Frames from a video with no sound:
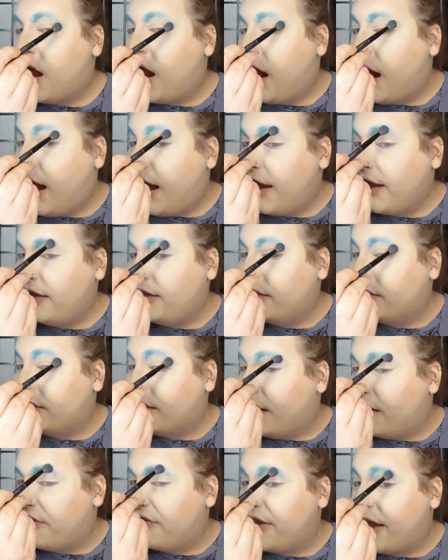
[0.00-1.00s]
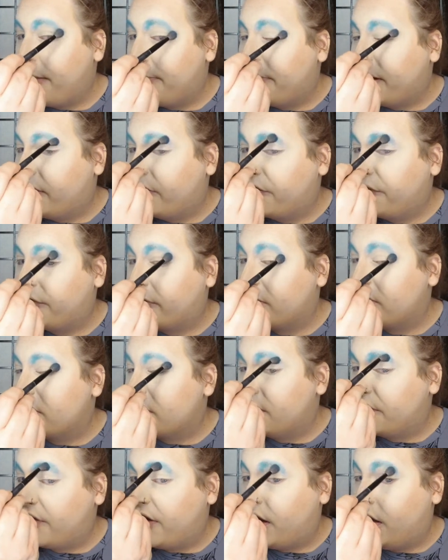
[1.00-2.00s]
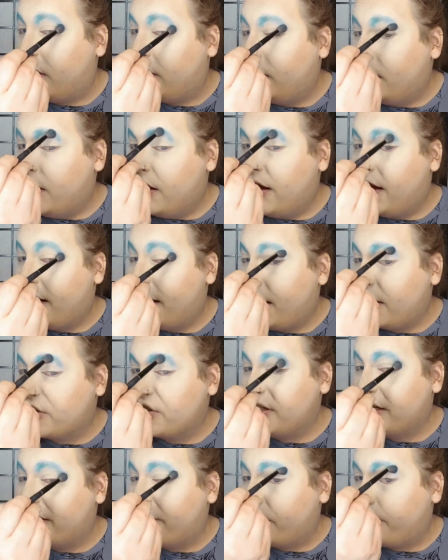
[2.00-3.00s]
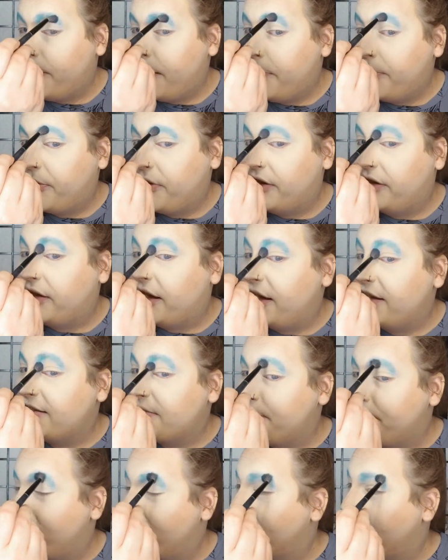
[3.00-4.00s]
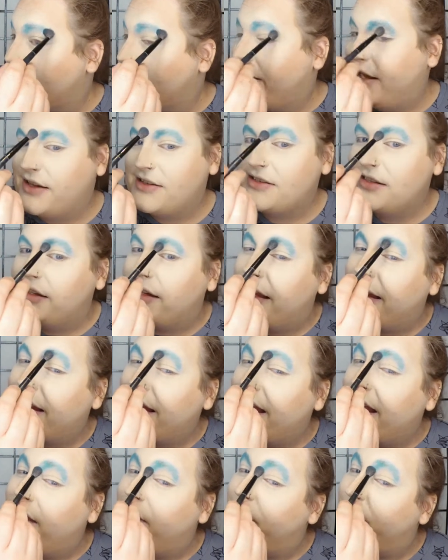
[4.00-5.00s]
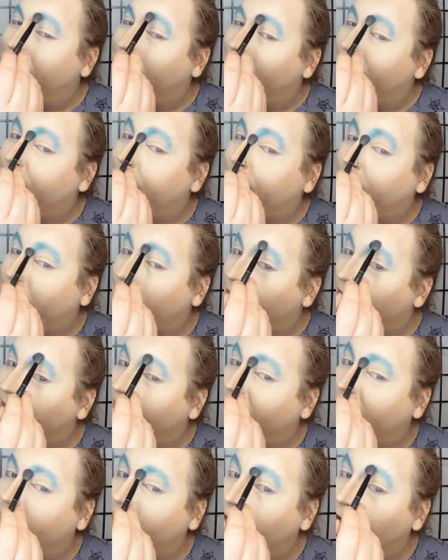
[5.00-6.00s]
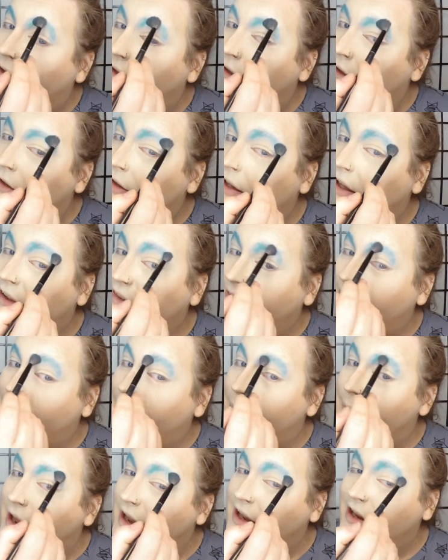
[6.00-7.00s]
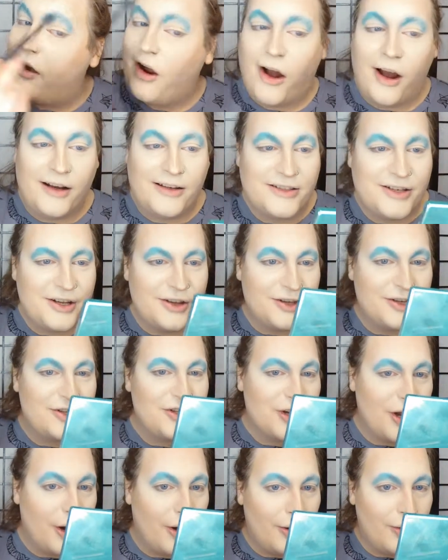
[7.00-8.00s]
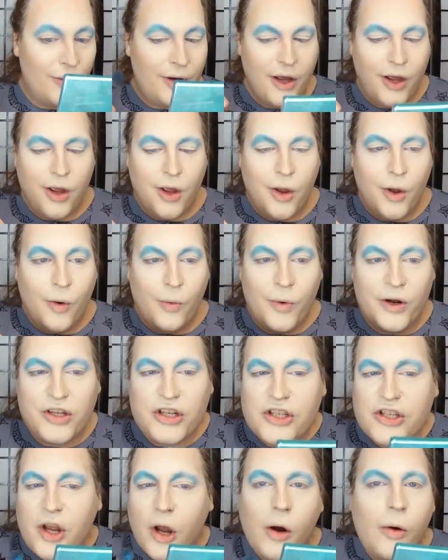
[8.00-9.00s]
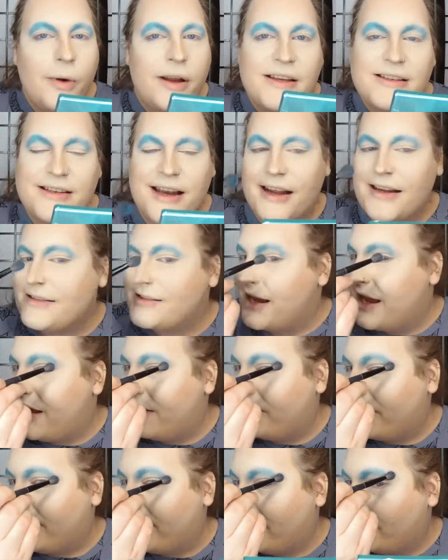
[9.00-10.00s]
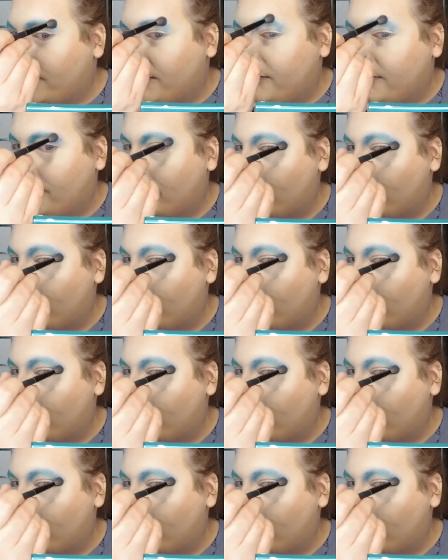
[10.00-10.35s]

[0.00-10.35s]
I love that because, first of all, it actually gives people a nice mystery as to, like, if the person is going to make it onto the show, which is always nice to have, like, at least